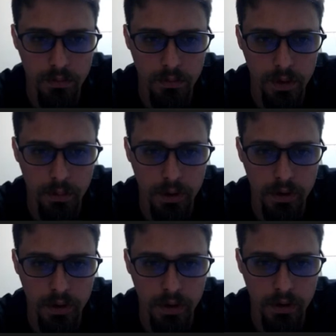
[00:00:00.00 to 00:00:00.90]
But there
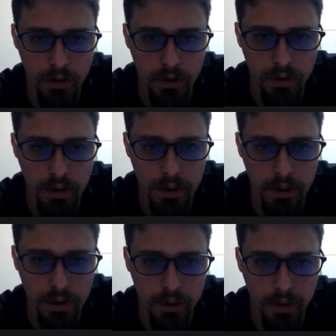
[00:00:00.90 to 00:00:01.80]
are
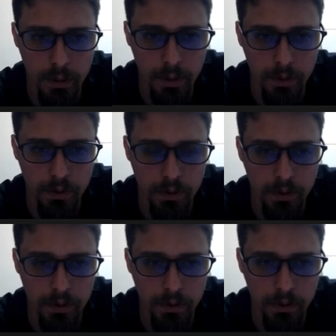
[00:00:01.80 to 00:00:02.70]
other options.
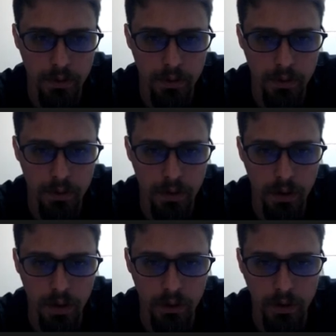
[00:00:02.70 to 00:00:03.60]

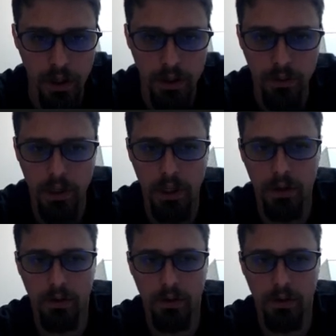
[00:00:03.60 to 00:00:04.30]
So I don't want to get too